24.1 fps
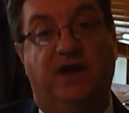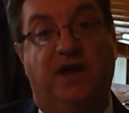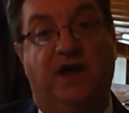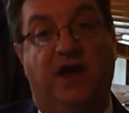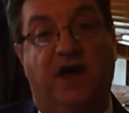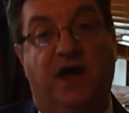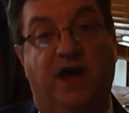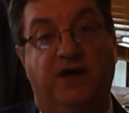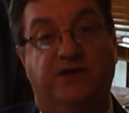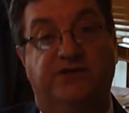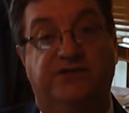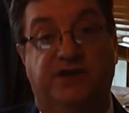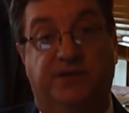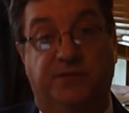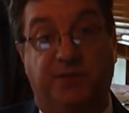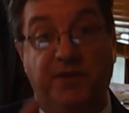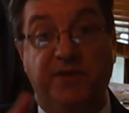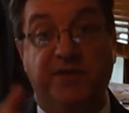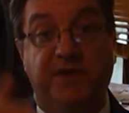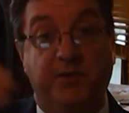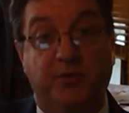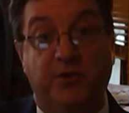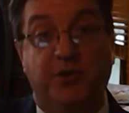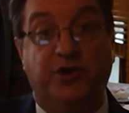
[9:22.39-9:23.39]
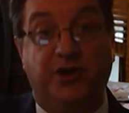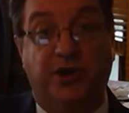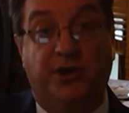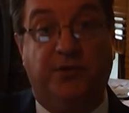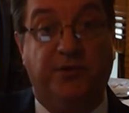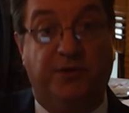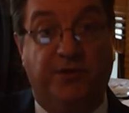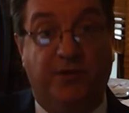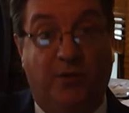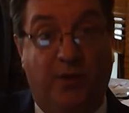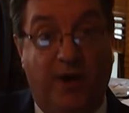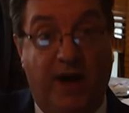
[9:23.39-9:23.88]
Uh, some of them would come
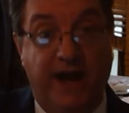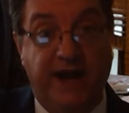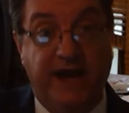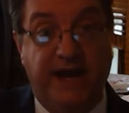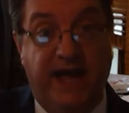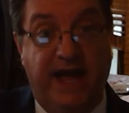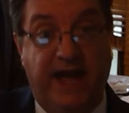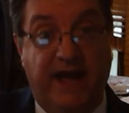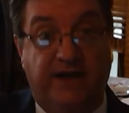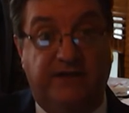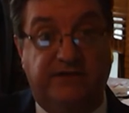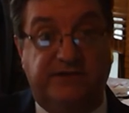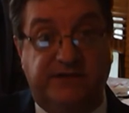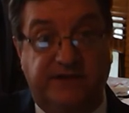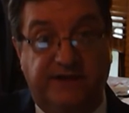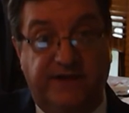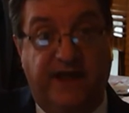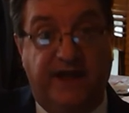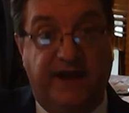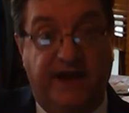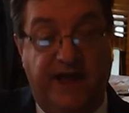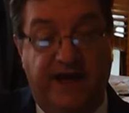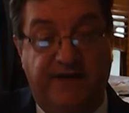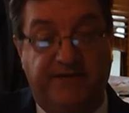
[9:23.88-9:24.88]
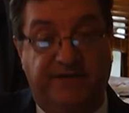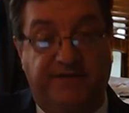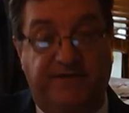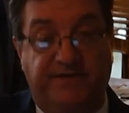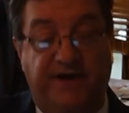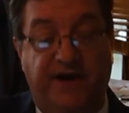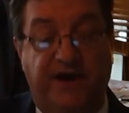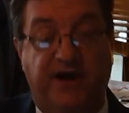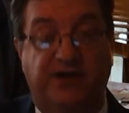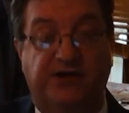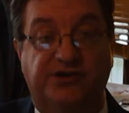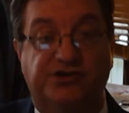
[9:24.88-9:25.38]
to the White House and they'd have
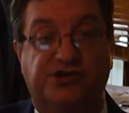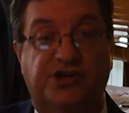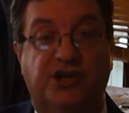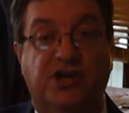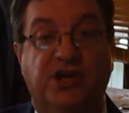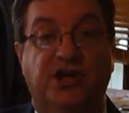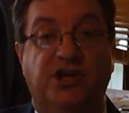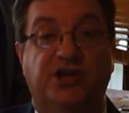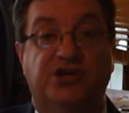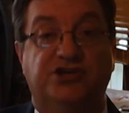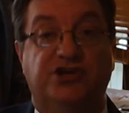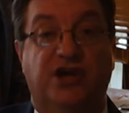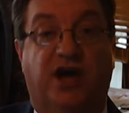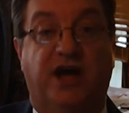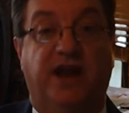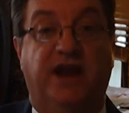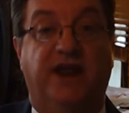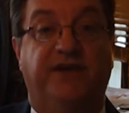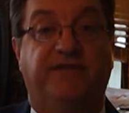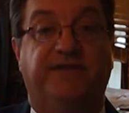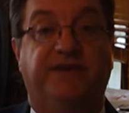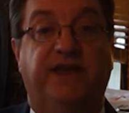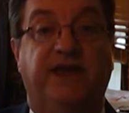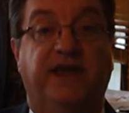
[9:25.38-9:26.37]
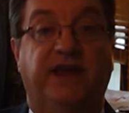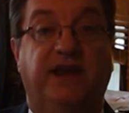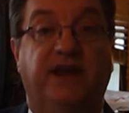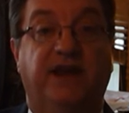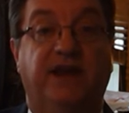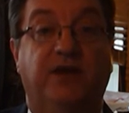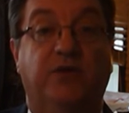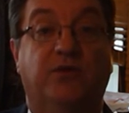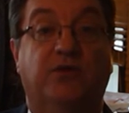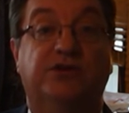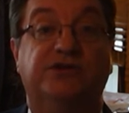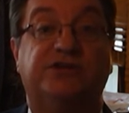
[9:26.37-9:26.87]
affairs. John F.
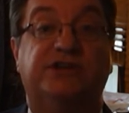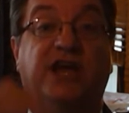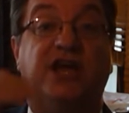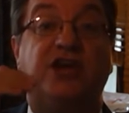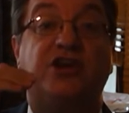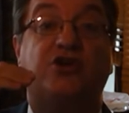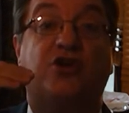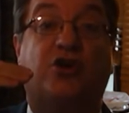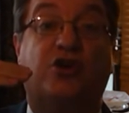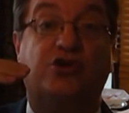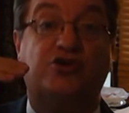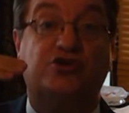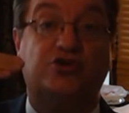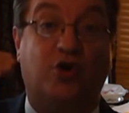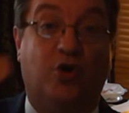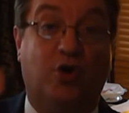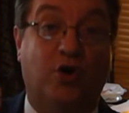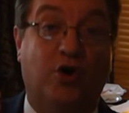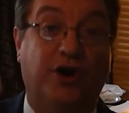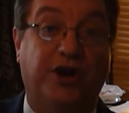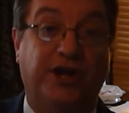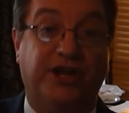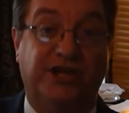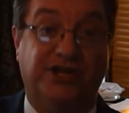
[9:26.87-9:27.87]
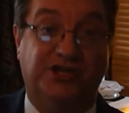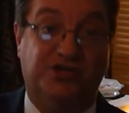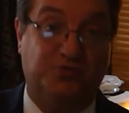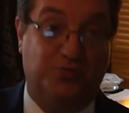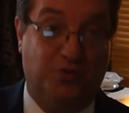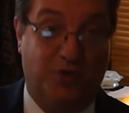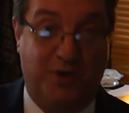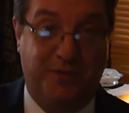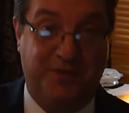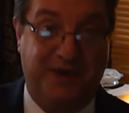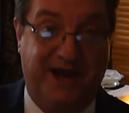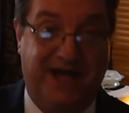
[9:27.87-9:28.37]
Kennedy was a notorious
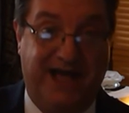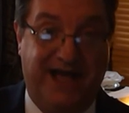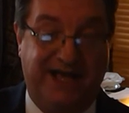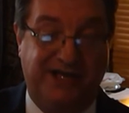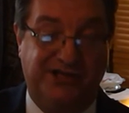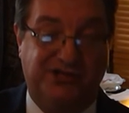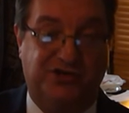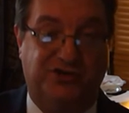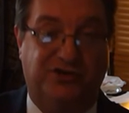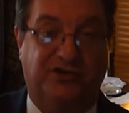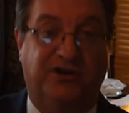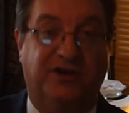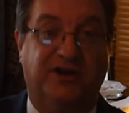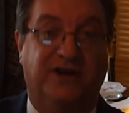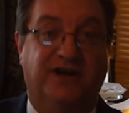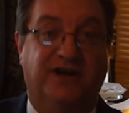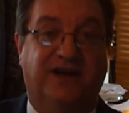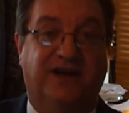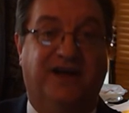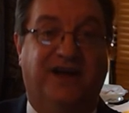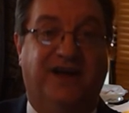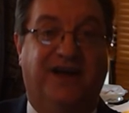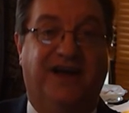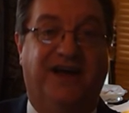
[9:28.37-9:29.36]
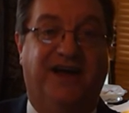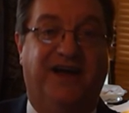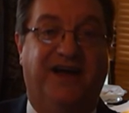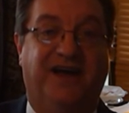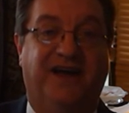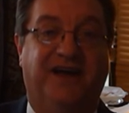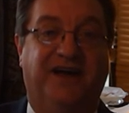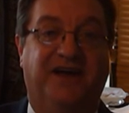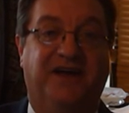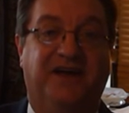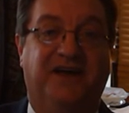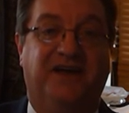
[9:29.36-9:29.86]
womanizer.
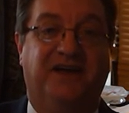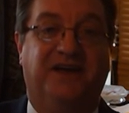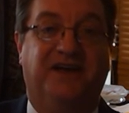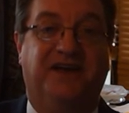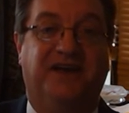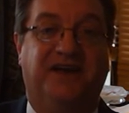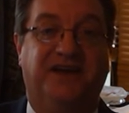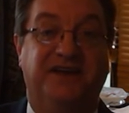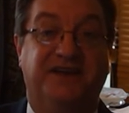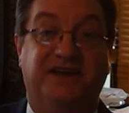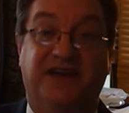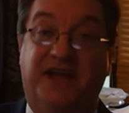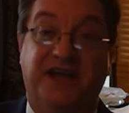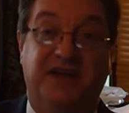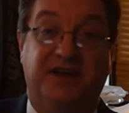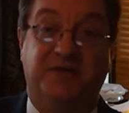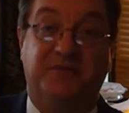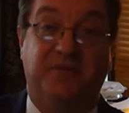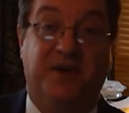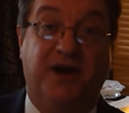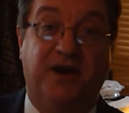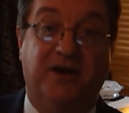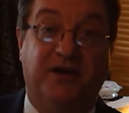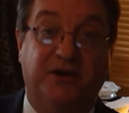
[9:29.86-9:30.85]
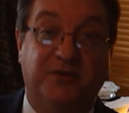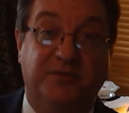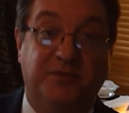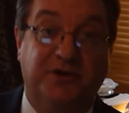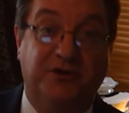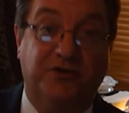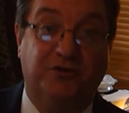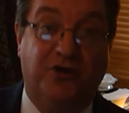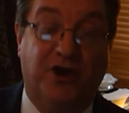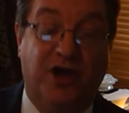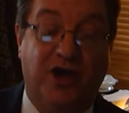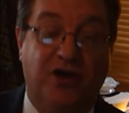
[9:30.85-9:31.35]
Uh, he dated Marilyn
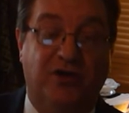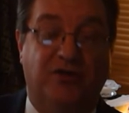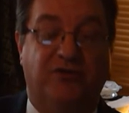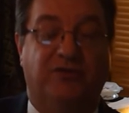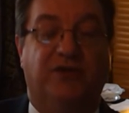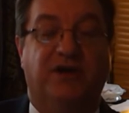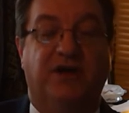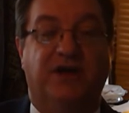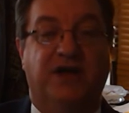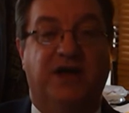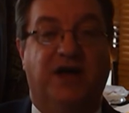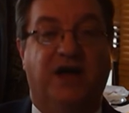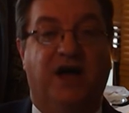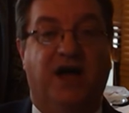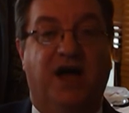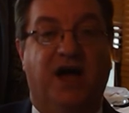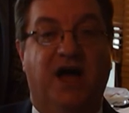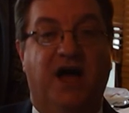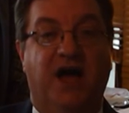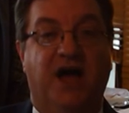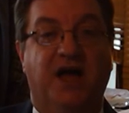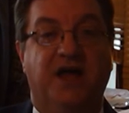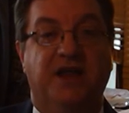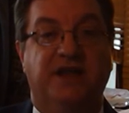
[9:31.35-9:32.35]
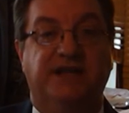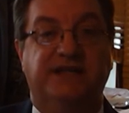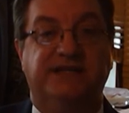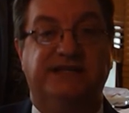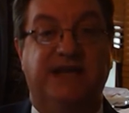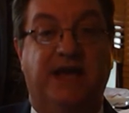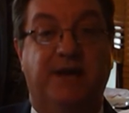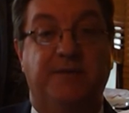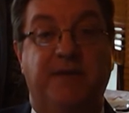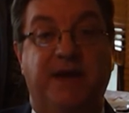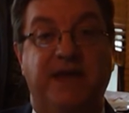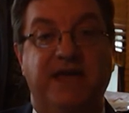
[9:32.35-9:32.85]
Monroe. Uh, does
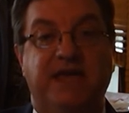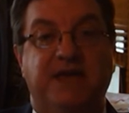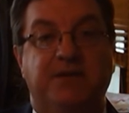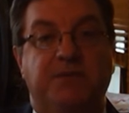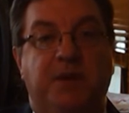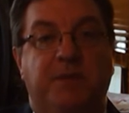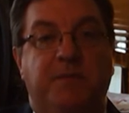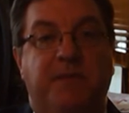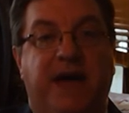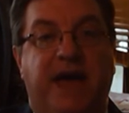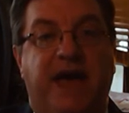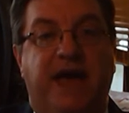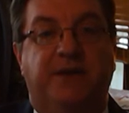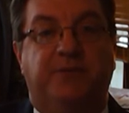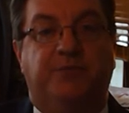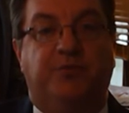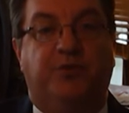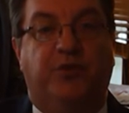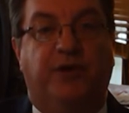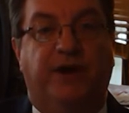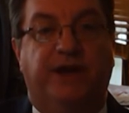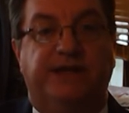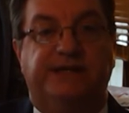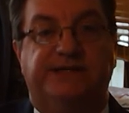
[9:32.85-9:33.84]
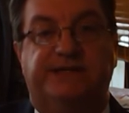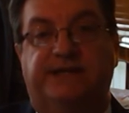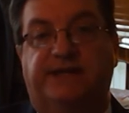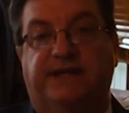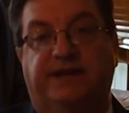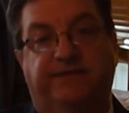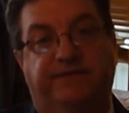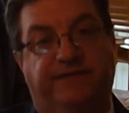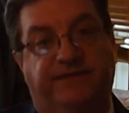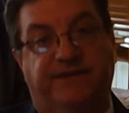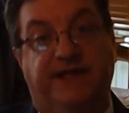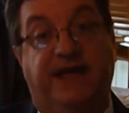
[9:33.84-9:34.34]
that make him a bad
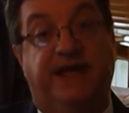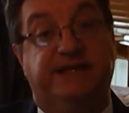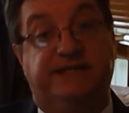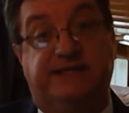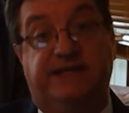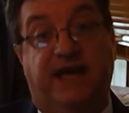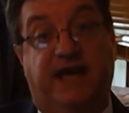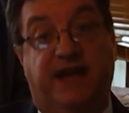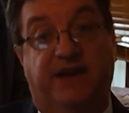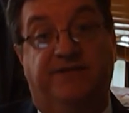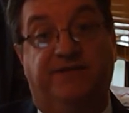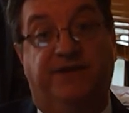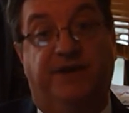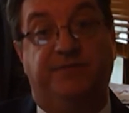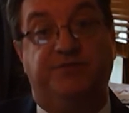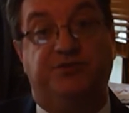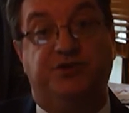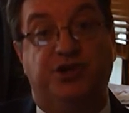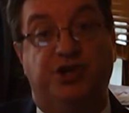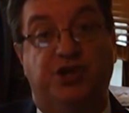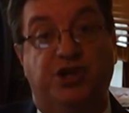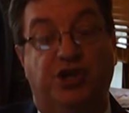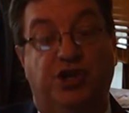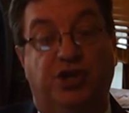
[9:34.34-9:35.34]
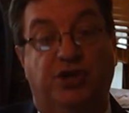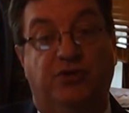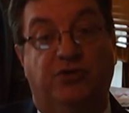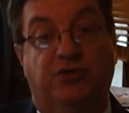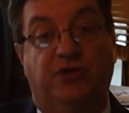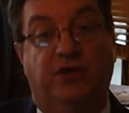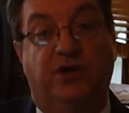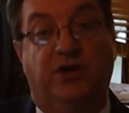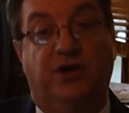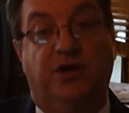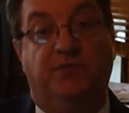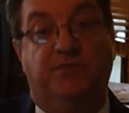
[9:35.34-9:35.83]
president? That's kind of up to you.
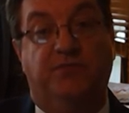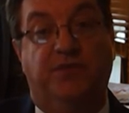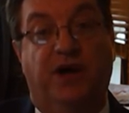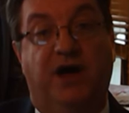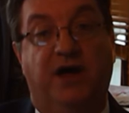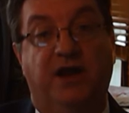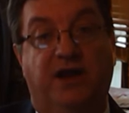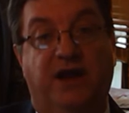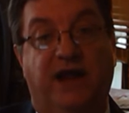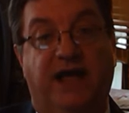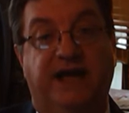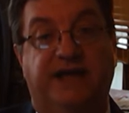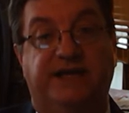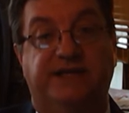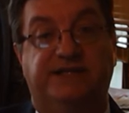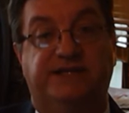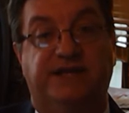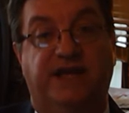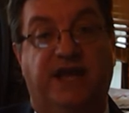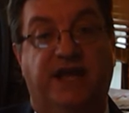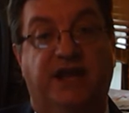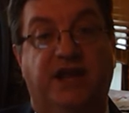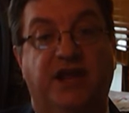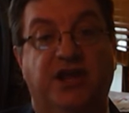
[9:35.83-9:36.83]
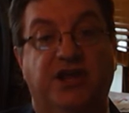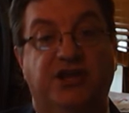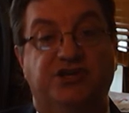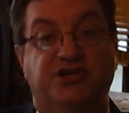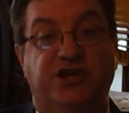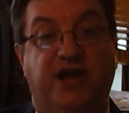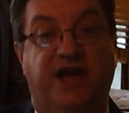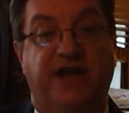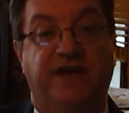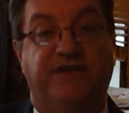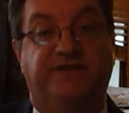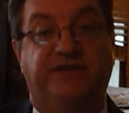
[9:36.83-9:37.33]
But like I said,
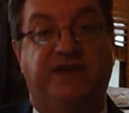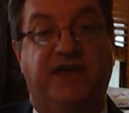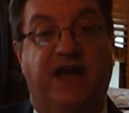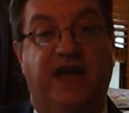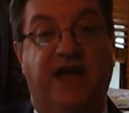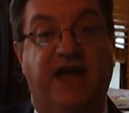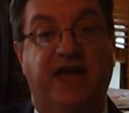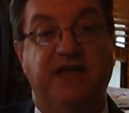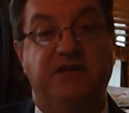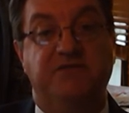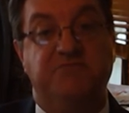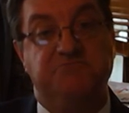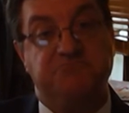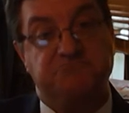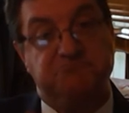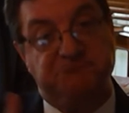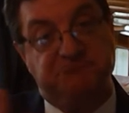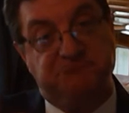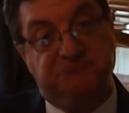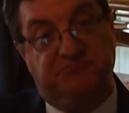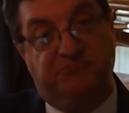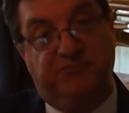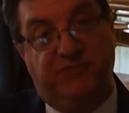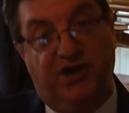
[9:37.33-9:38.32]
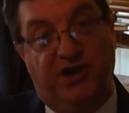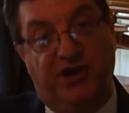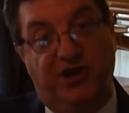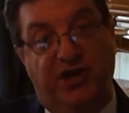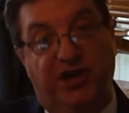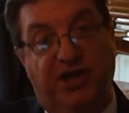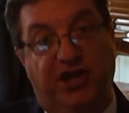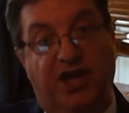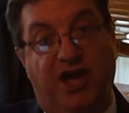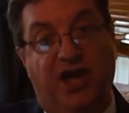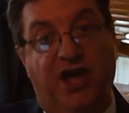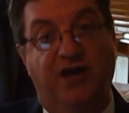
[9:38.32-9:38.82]
JFK, there
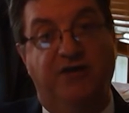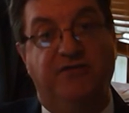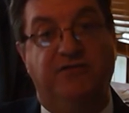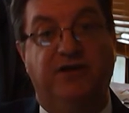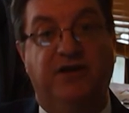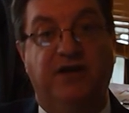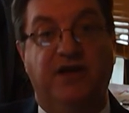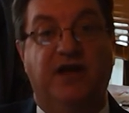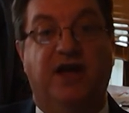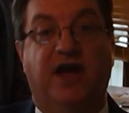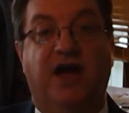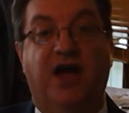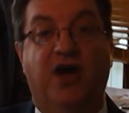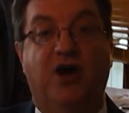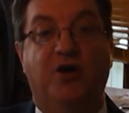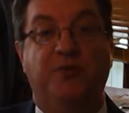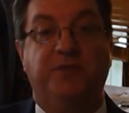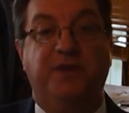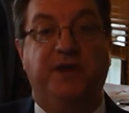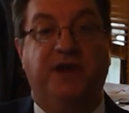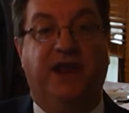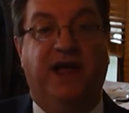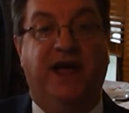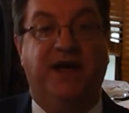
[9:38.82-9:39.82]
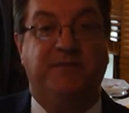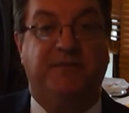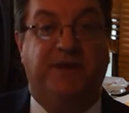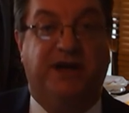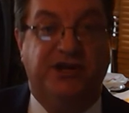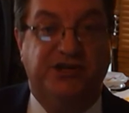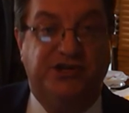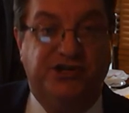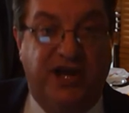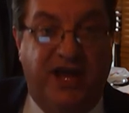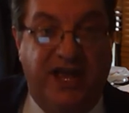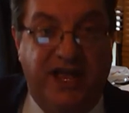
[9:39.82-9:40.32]
you go. I hope you like
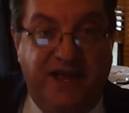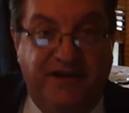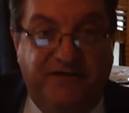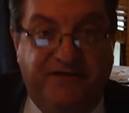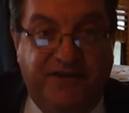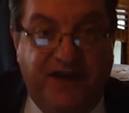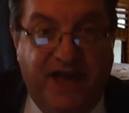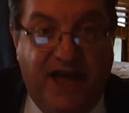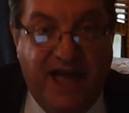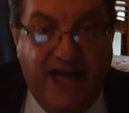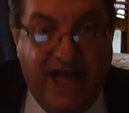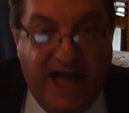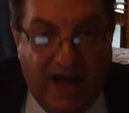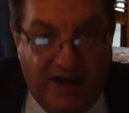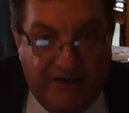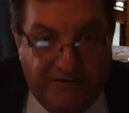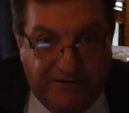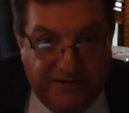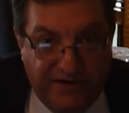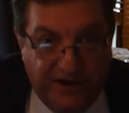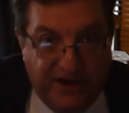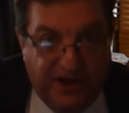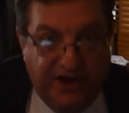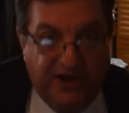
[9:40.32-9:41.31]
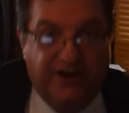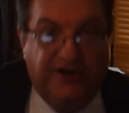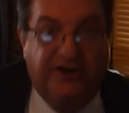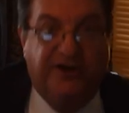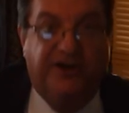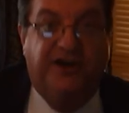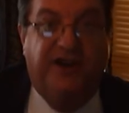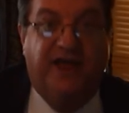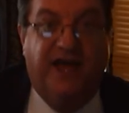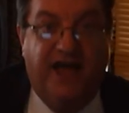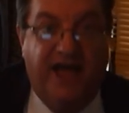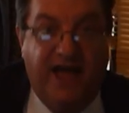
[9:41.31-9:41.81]
my JFK outfit here
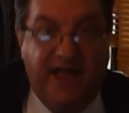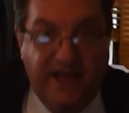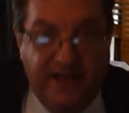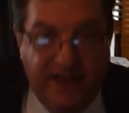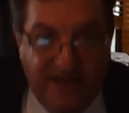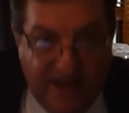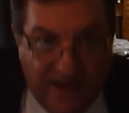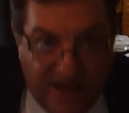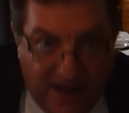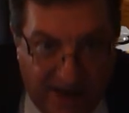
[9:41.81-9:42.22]
today.